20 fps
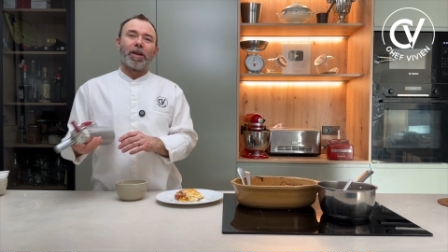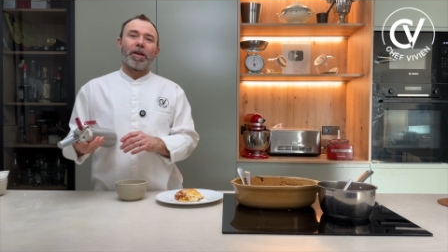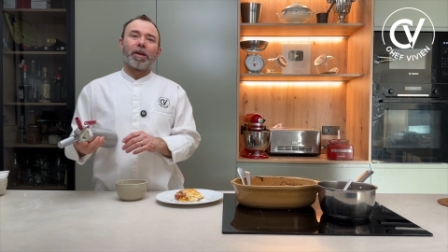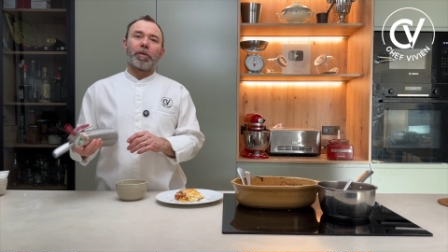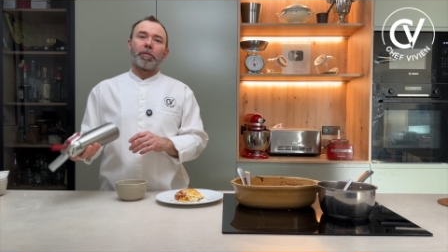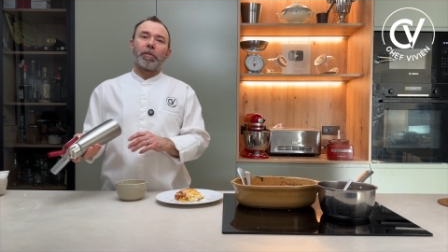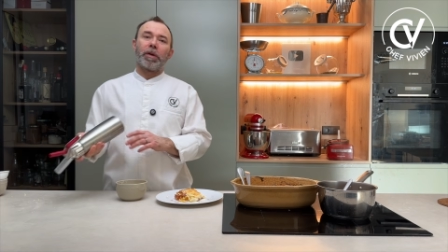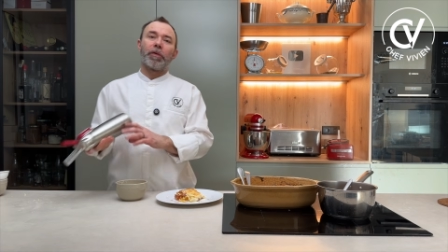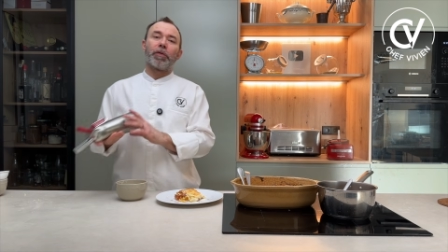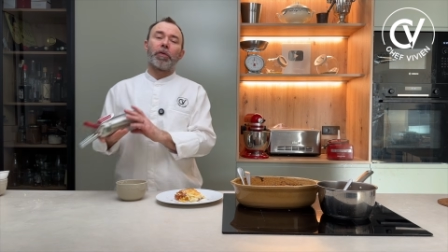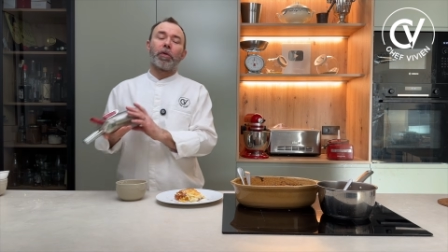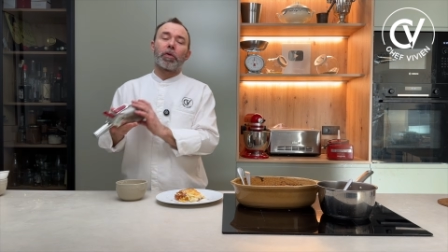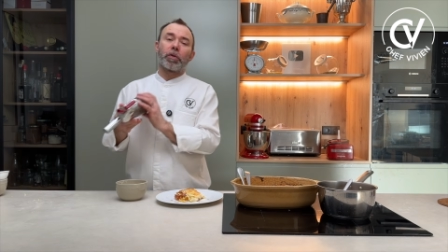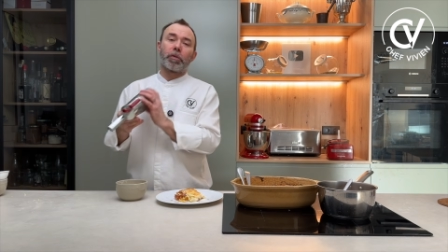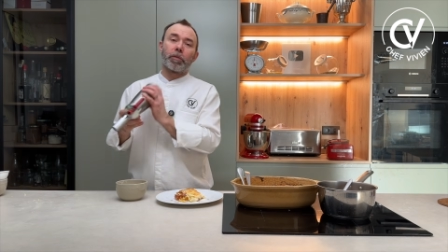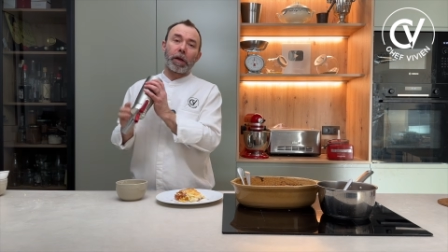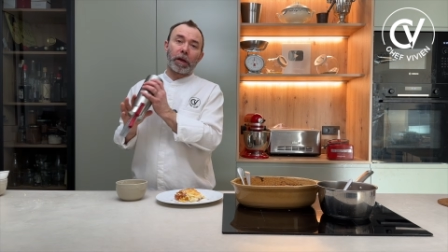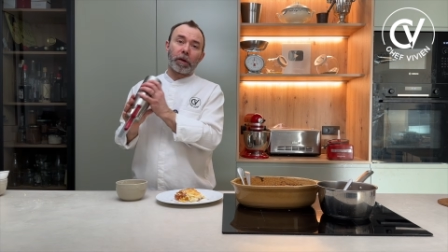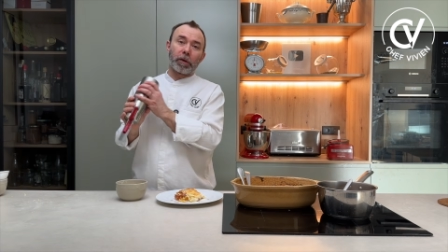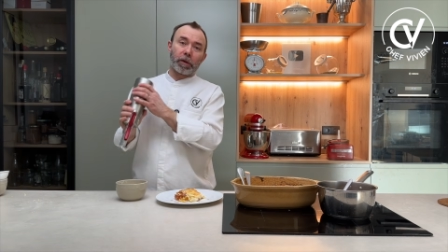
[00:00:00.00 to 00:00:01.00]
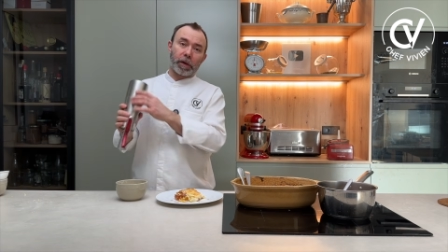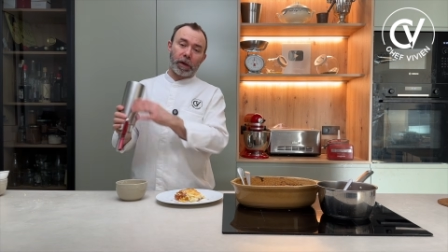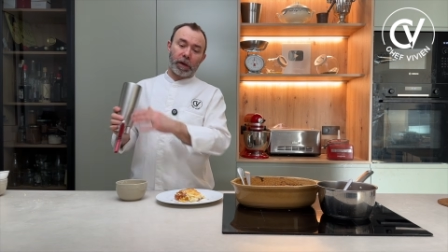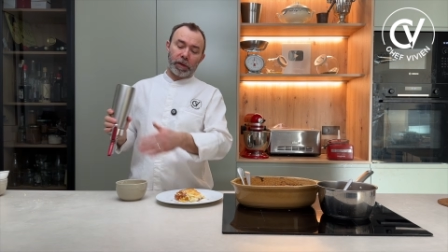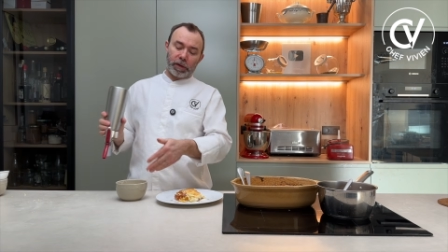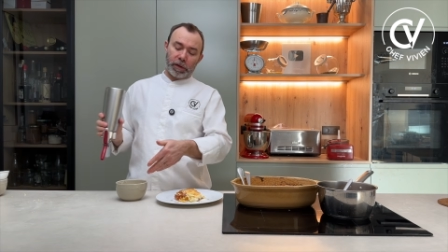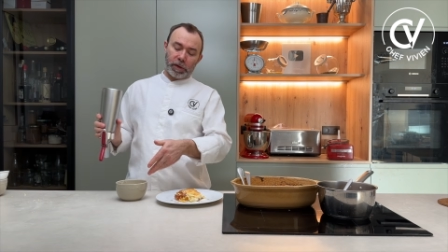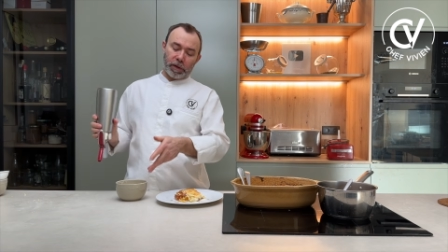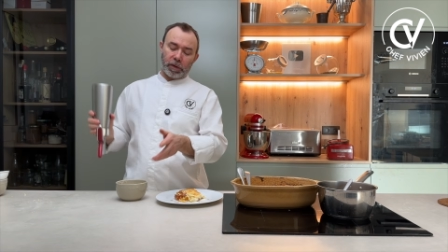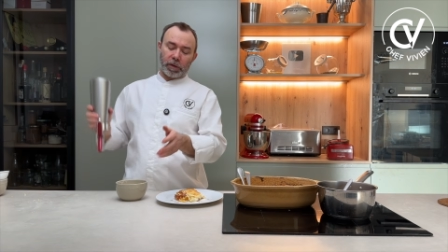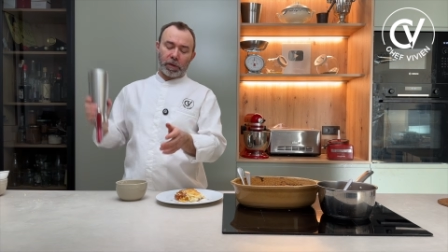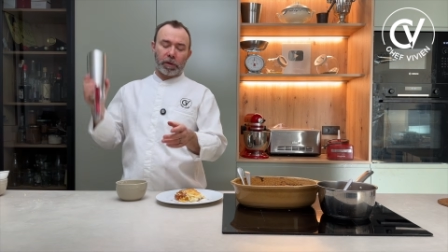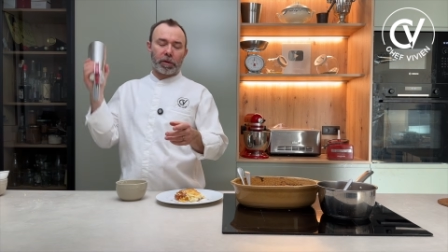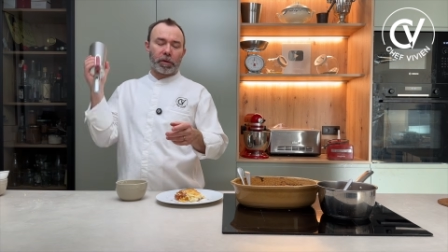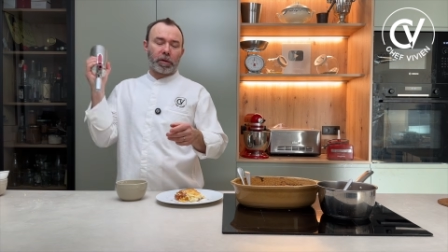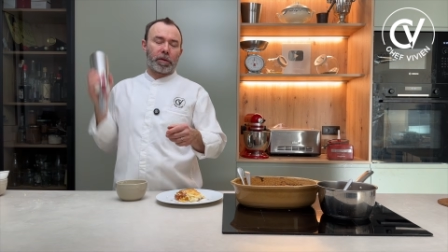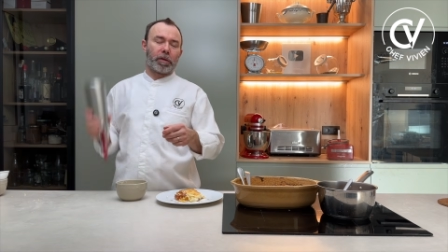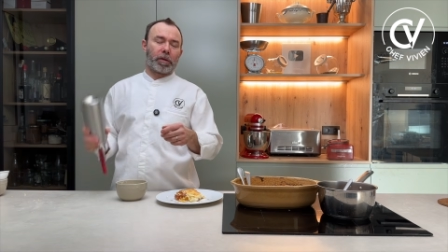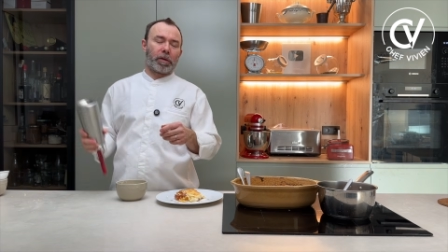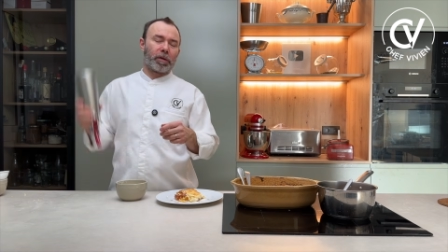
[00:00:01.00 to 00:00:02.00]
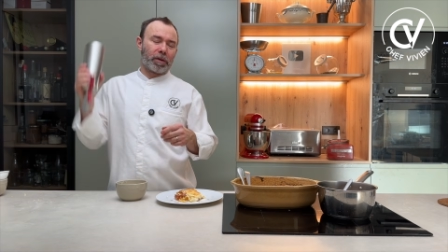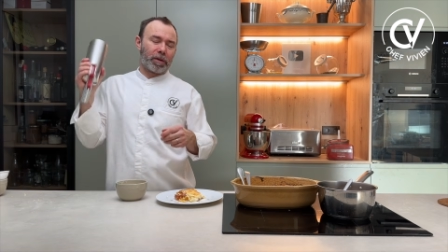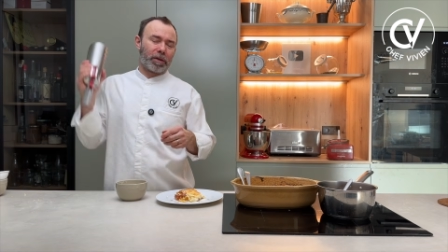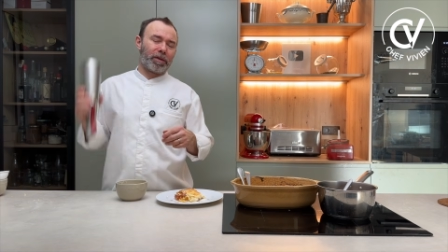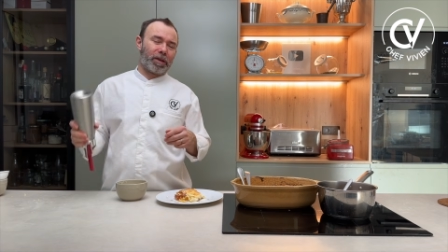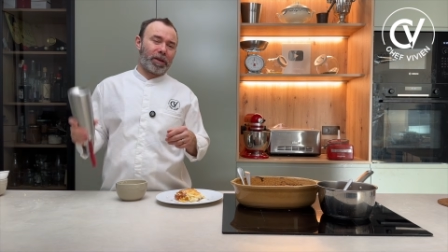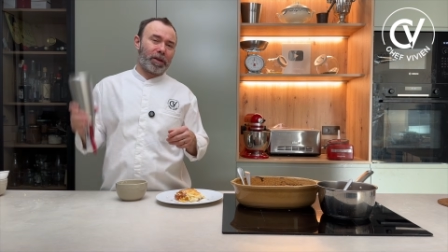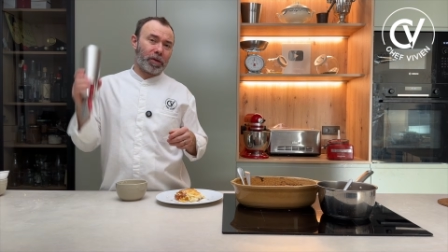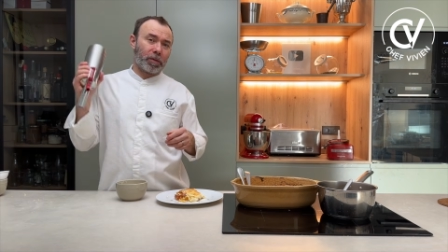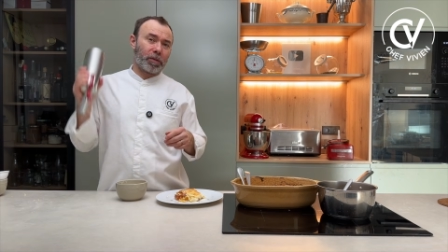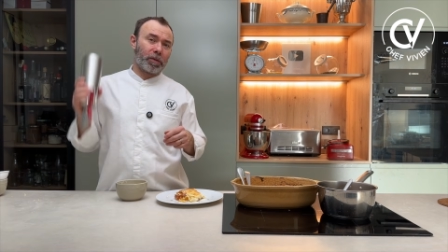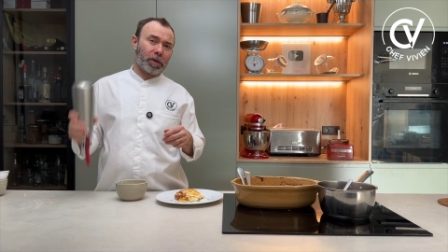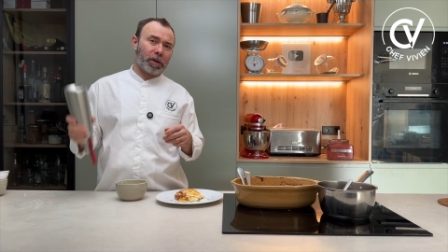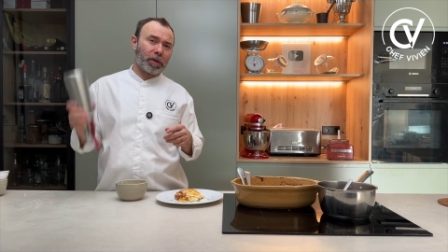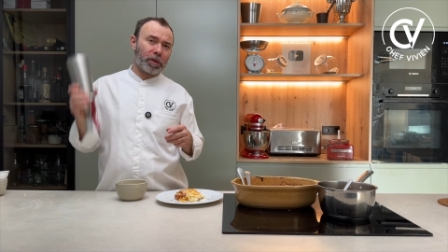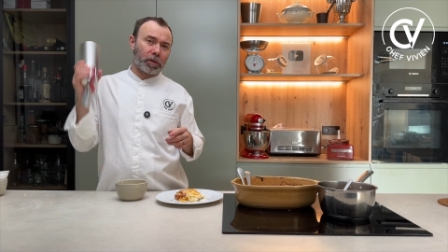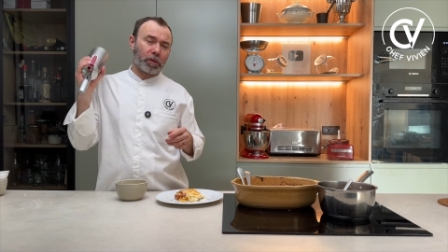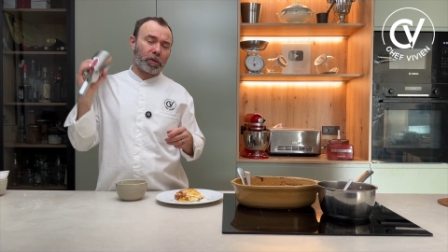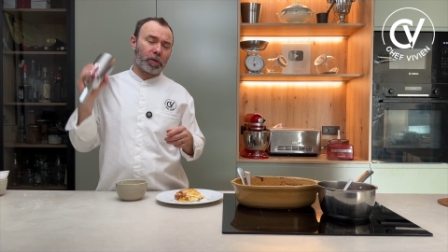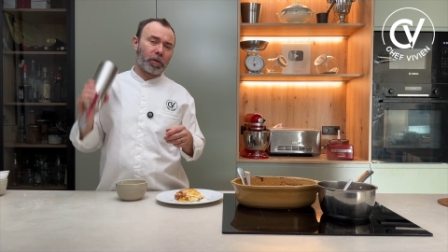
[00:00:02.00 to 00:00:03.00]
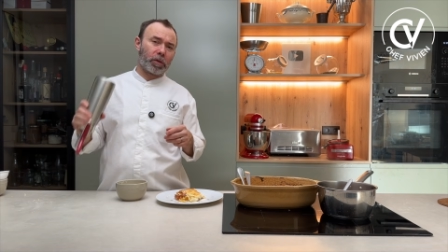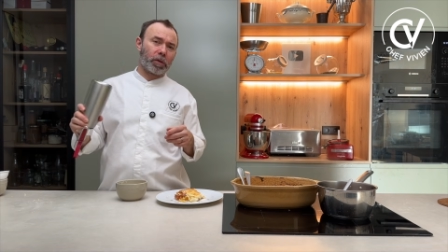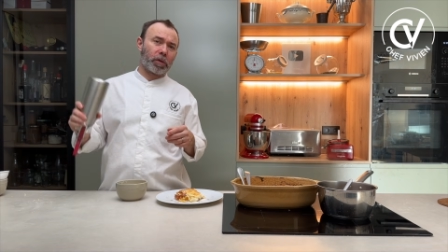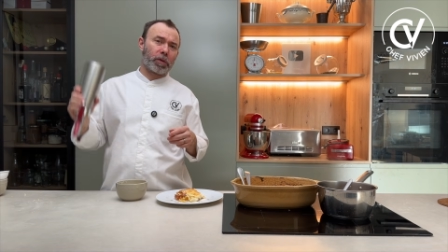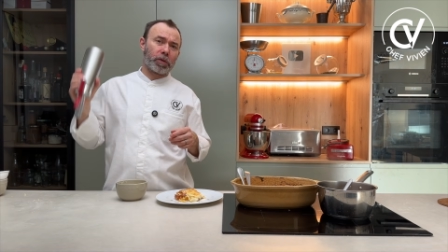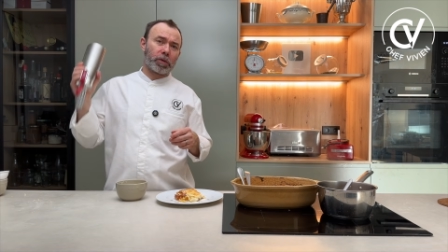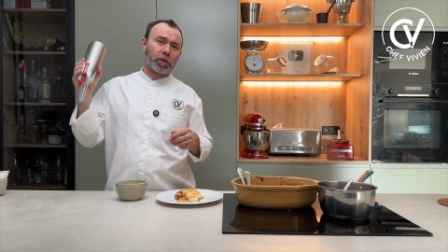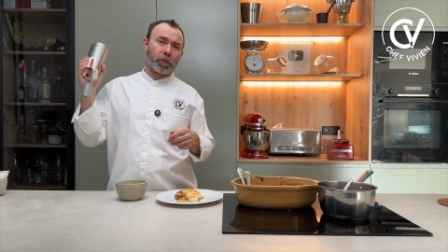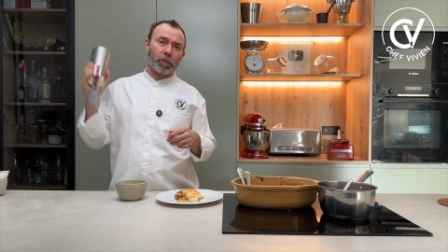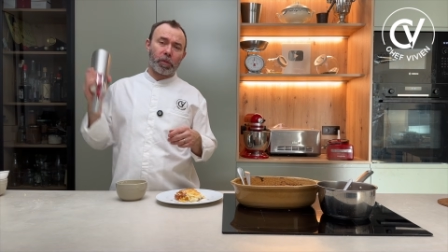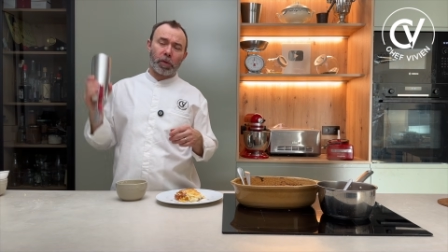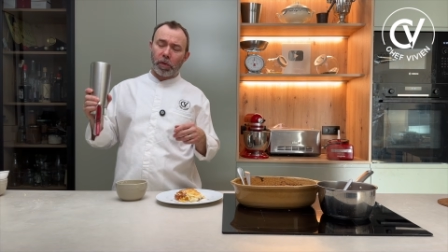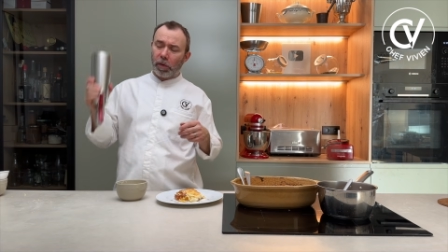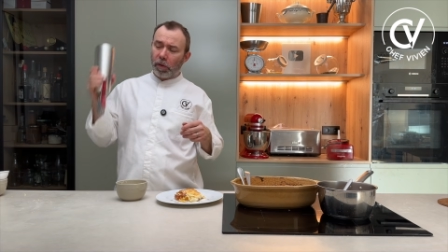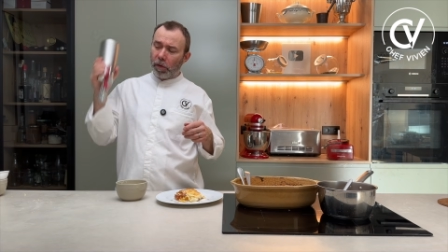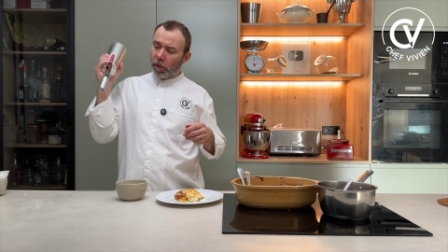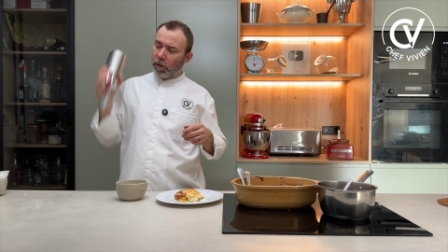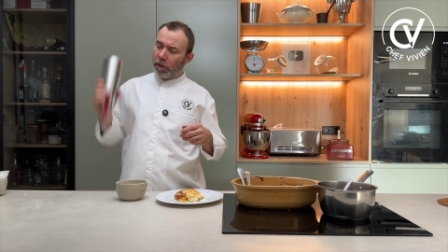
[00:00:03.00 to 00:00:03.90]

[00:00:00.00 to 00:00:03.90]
before you make a test in a other bowl,